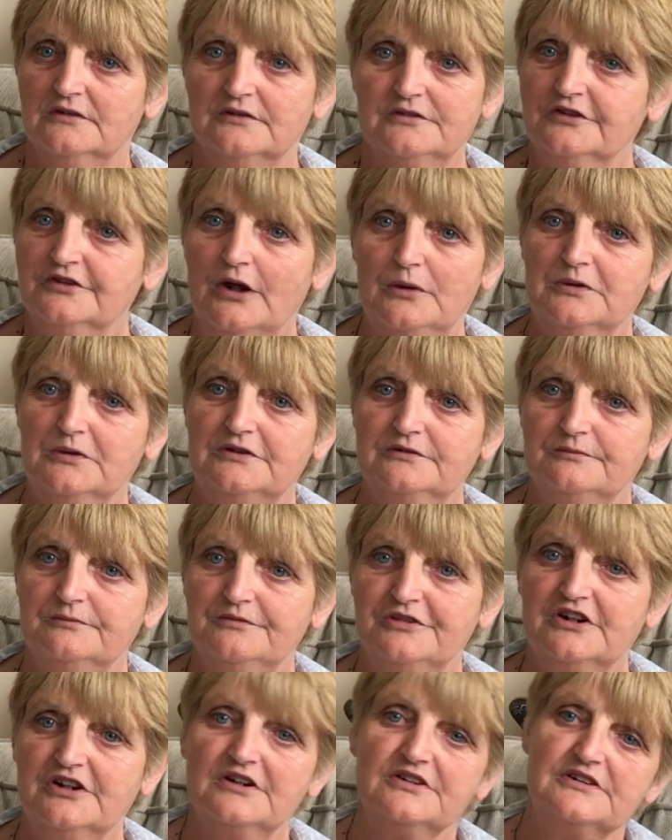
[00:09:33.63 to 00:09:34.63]
No one,
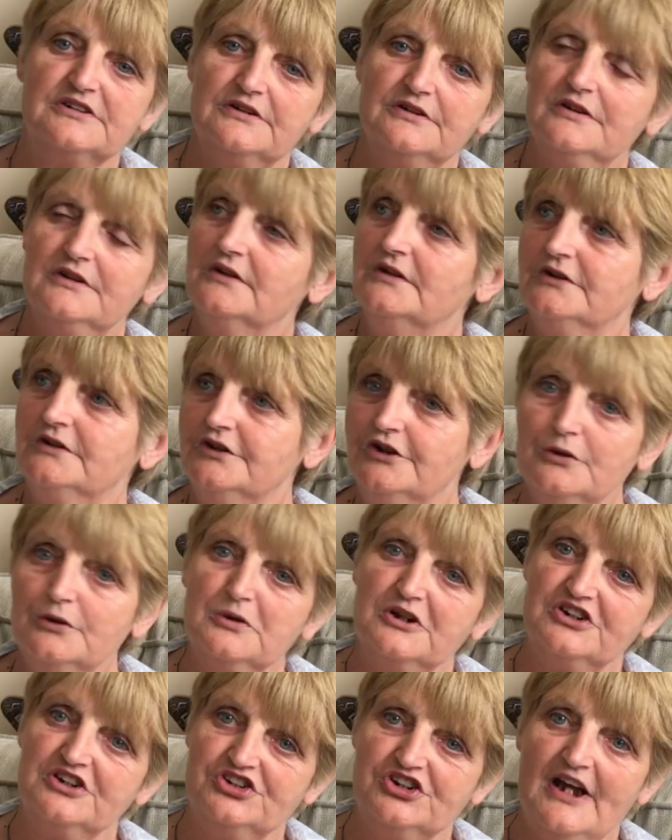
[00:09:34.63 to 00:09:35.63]
because you
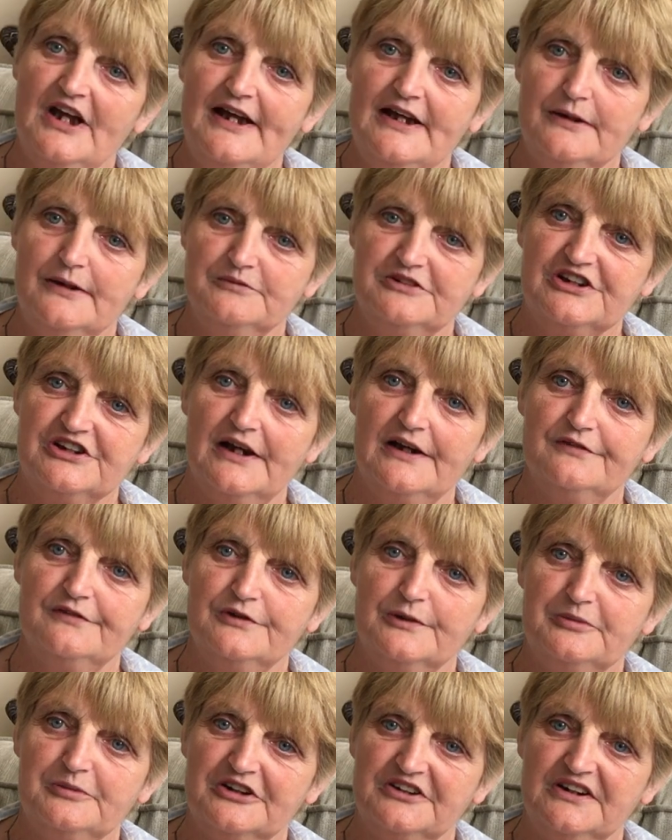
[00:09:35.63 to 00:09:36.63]
were shame to
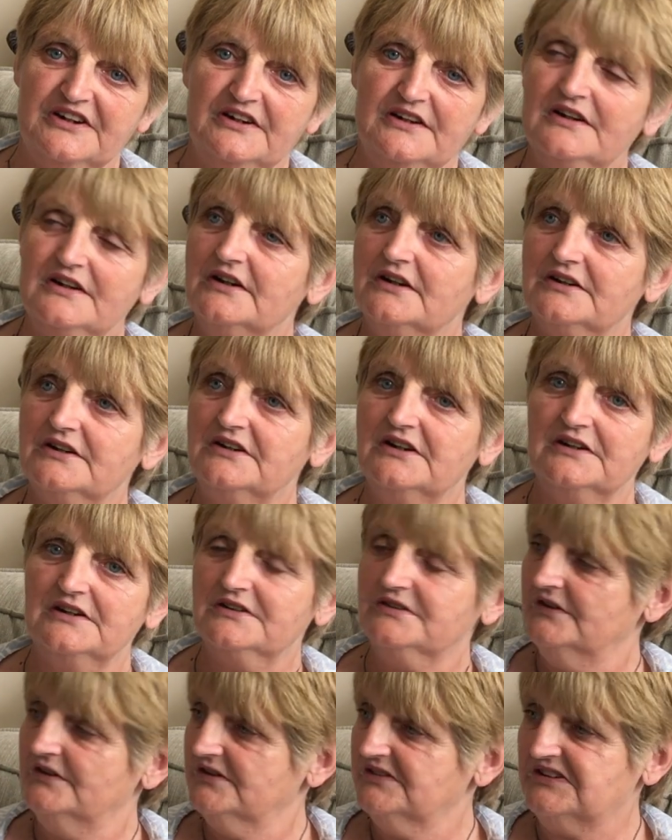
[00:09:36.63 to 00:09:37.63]
everybody.
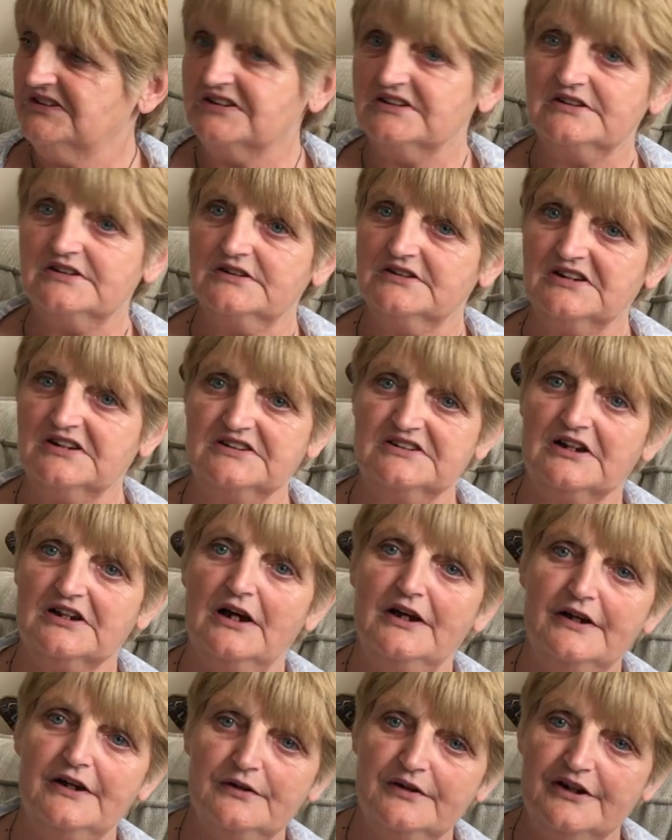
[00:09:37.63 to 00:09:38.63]
In
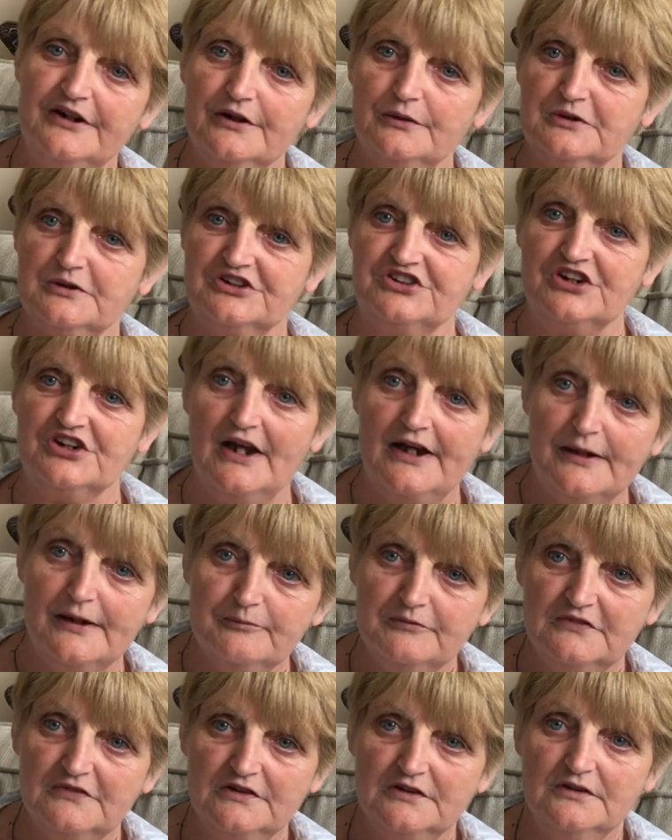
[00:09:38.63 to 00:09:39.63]
society, you were shame.